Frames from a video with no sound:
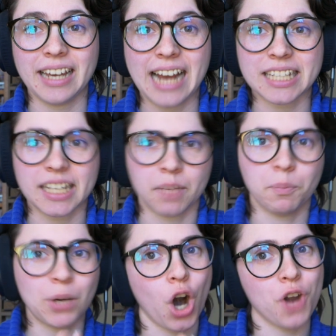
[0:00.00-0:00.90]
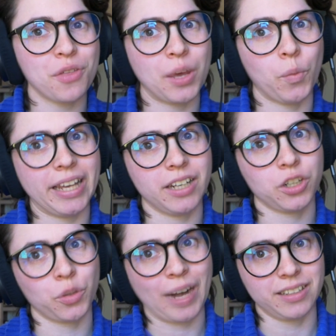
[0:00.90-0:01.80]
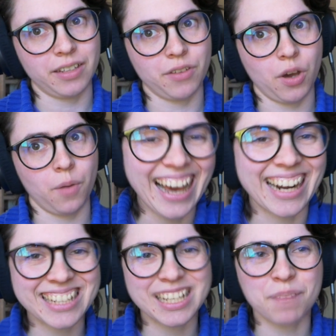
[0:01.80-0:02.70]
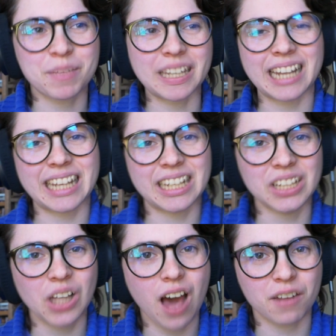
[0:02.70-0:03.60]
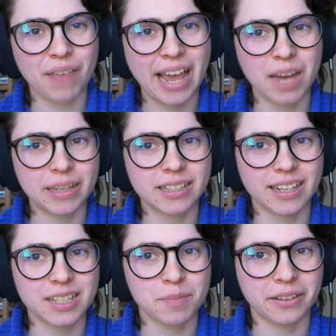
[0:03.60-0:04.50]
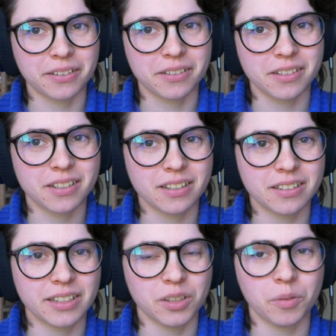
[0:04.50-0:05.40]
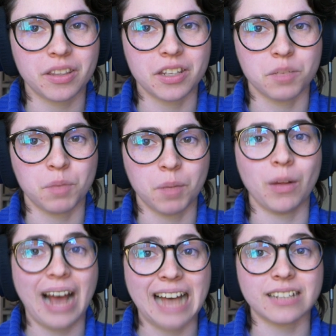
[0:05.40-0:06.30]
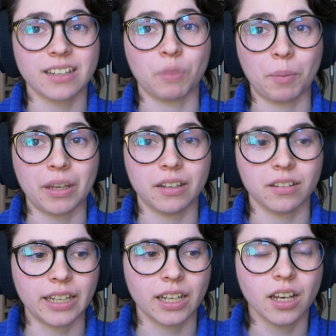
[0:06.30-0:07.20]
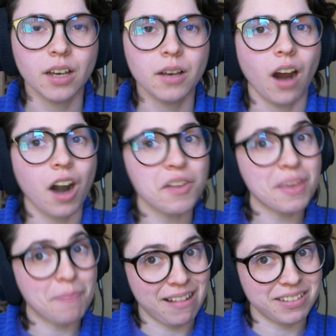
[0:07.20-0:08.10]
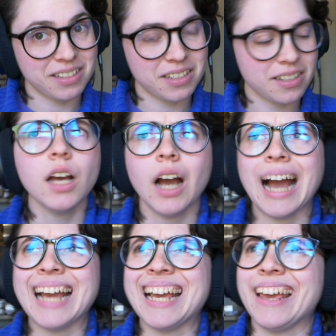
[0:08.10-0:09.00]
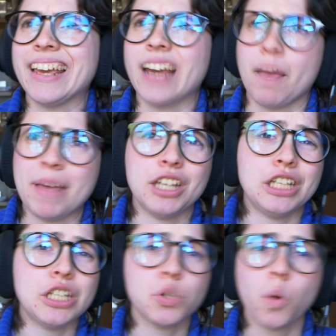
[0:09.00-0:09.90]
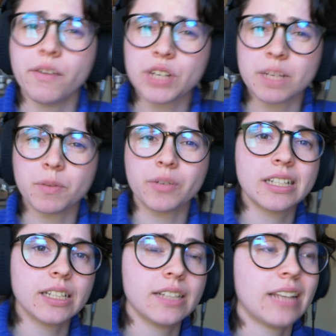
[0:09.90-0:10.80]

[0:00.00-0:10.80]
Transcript: asking, but are they weighted correctly though? And that's something that I think a lot of handmade dice makers deal with, is people asking repeatedly, are they balanced? I made a D20 for someone recently